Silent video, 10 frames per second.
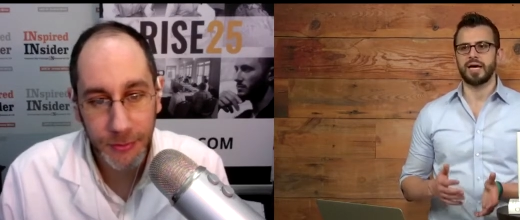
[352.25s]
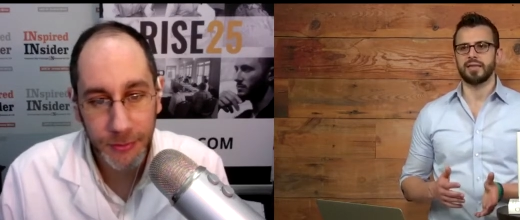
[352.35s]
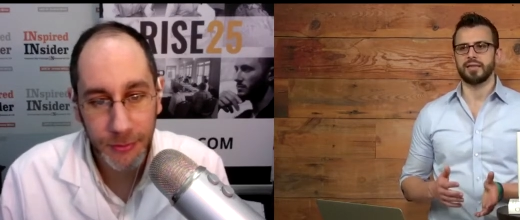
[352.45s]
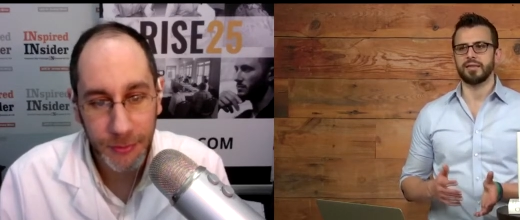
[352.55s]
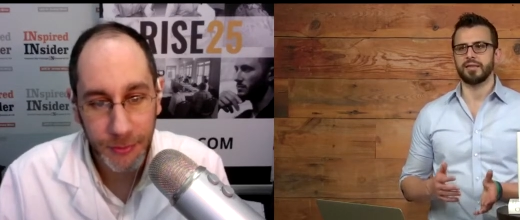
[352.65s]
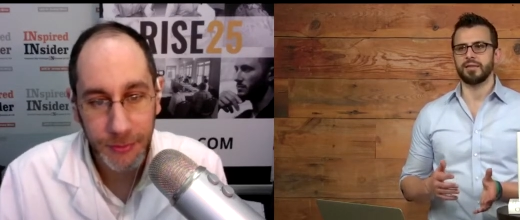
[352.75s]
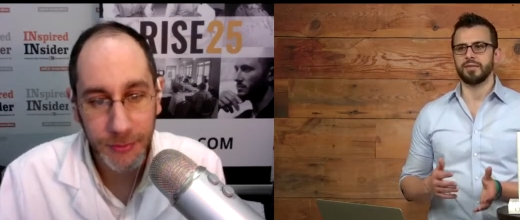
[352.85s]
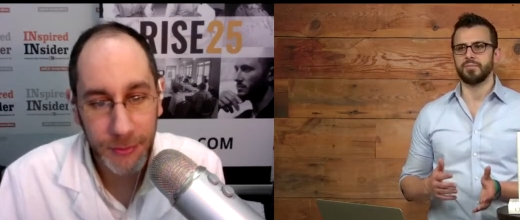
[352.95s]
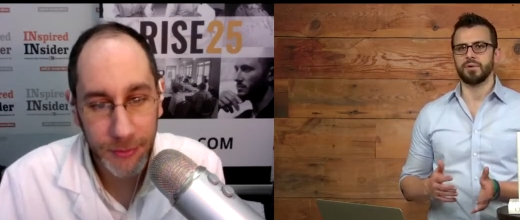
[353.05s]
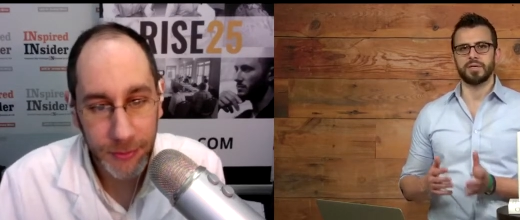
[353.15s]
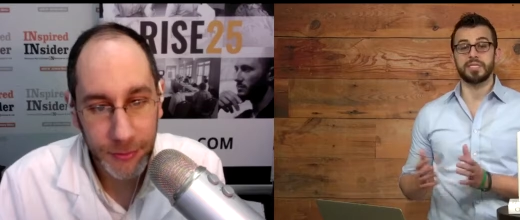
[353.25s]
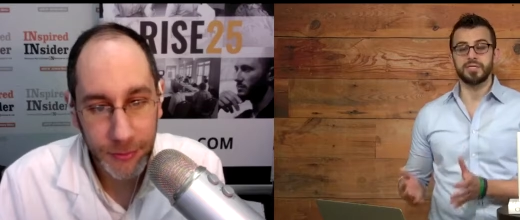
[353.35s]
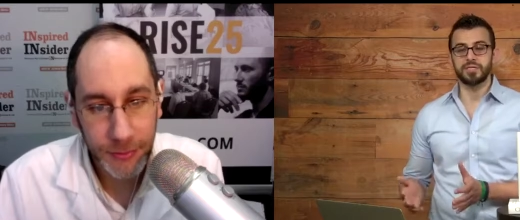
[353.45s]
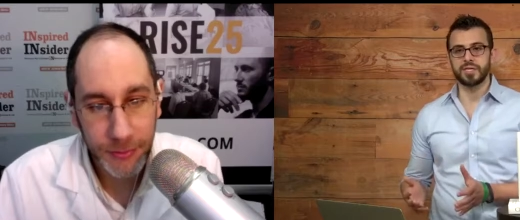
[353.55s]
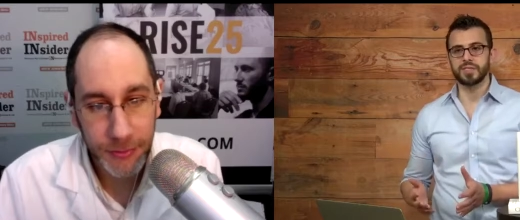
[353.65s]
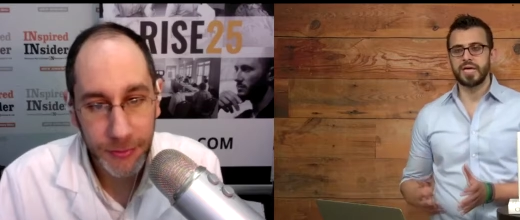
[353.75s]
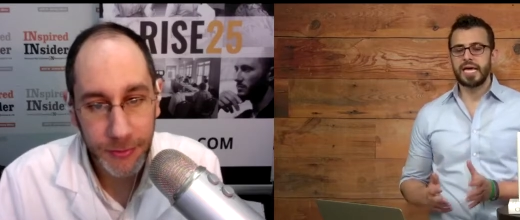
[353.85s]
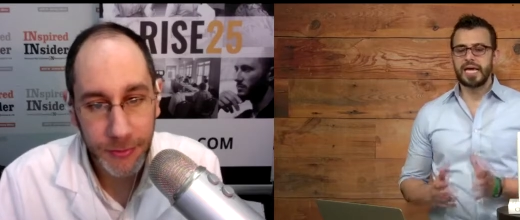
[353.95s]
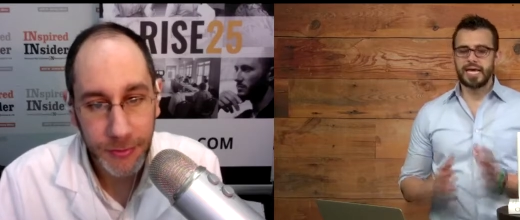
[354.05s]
Speaker 1: that the book teaches